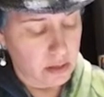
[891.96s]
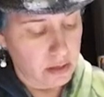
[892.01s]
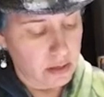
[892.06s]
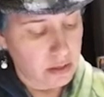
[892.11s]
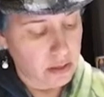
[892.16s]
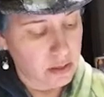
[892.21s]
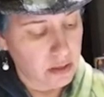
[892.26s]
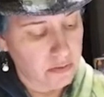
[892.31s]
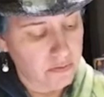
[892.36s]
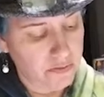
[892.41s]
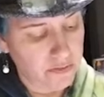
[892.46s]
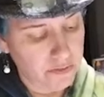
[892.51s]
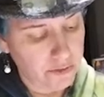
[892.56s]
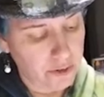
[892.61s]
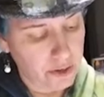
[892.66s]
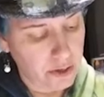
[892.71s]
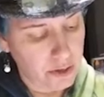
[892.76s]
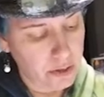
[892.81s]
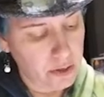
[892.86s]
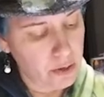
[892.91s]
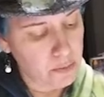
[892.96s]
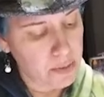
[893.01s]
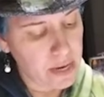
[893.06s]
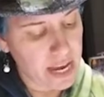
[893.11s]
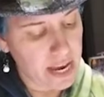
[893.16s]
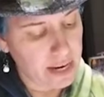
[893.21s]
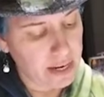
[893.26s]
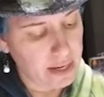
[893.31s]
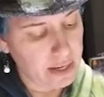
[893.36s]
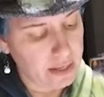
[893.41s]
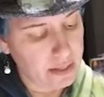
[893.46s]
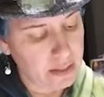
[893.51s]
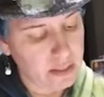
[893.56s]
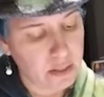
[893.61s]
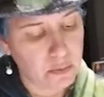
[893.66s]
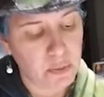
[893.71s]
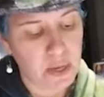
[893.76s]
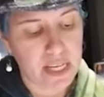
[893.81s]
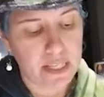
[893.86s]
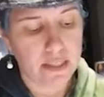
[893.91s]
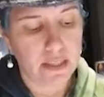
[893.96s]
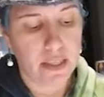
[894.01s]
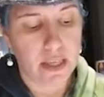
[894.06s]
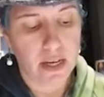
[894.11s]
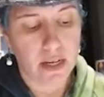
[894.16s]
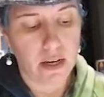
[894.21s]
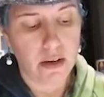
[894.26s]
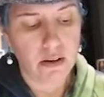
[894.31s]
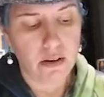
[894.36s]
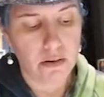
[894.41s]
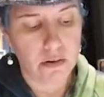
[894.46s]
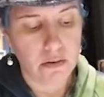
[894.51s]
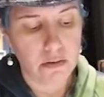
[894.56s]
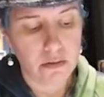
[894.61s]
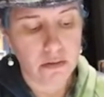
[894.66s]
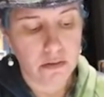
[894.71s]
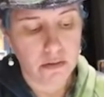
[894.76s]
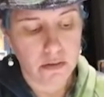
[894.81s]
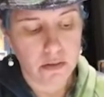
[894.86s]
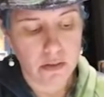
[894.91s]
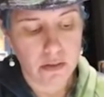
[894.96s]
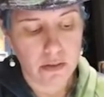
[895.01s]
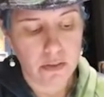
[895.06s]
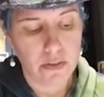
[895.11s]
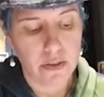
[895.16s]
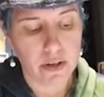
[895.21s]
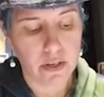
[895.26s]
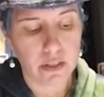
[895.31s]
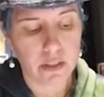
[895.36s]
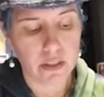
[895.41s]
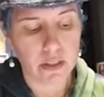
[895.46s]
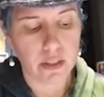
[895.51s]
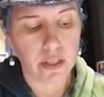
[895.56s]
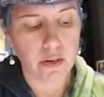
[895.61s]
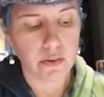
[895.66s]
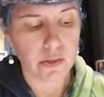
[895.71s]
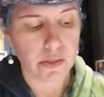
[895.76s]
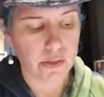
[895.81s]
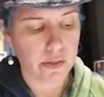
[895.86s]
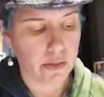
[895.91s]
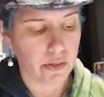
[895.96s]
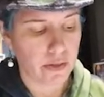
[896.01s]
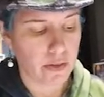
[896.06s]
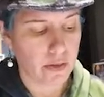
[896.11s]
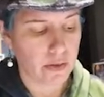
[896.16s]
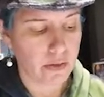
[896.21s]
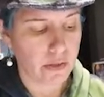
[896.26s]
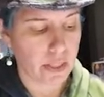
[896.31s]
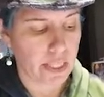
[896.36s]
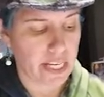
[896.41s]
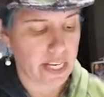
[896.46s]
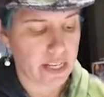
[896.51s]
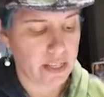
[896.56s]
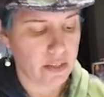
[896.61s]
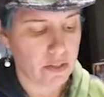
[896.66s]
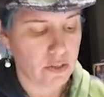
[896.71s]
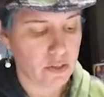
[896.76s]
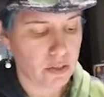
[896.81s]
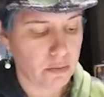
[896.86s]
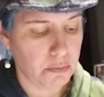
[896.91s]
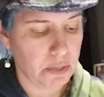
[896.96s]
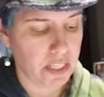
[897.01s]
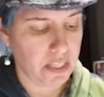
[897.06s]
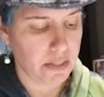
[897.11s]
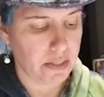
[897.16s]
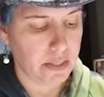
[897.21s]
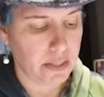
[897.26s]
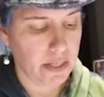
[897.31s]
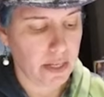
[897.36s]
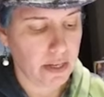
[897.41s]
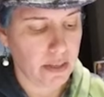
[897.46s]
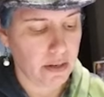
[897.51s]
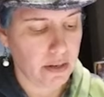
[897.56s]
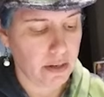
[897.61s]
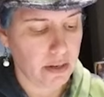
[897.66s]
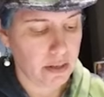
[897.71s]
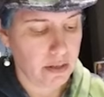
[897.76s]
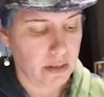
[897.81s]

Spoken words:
The further back into space they go, the closer those lines should be together.